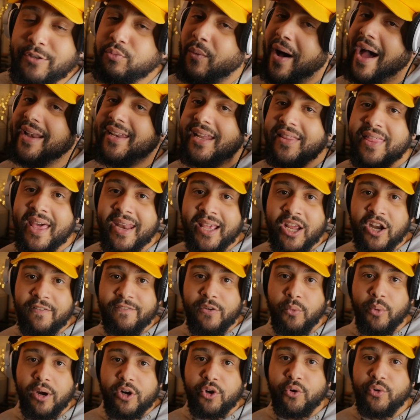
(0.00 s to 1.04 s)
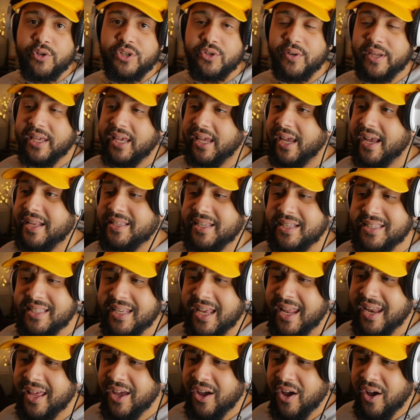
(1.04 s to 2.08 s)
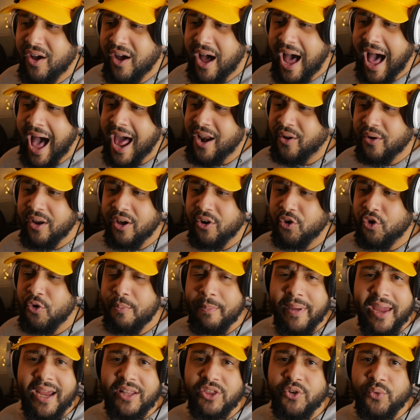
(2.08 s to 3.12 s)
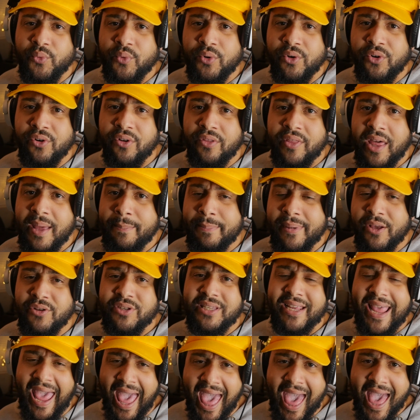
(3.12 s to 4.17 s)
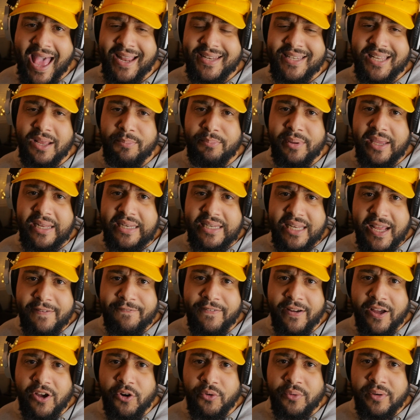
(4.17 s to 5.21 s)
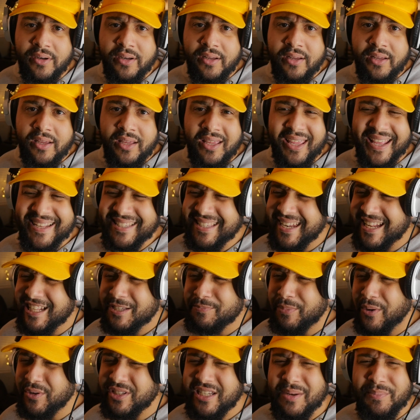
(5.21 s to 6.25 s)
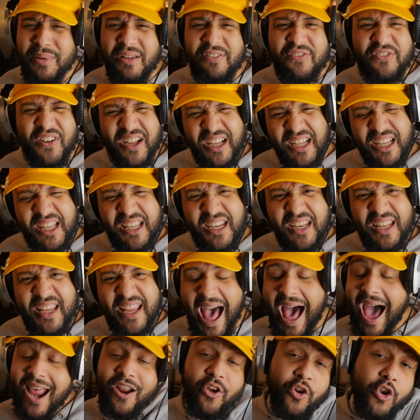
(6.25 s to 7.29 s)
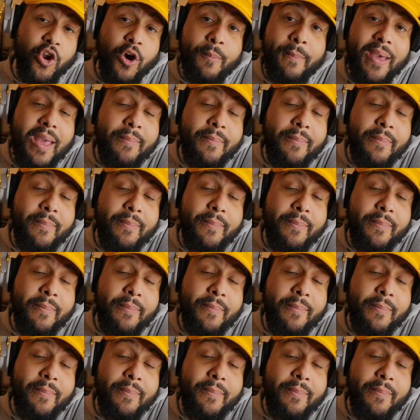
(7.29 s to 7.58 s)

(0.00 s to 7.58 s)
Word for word: That's why I did that interview with Crucial Keys. He said, I don't know who made the rule that music had to be difficult. Isn't it supposed to be fun? I don't know.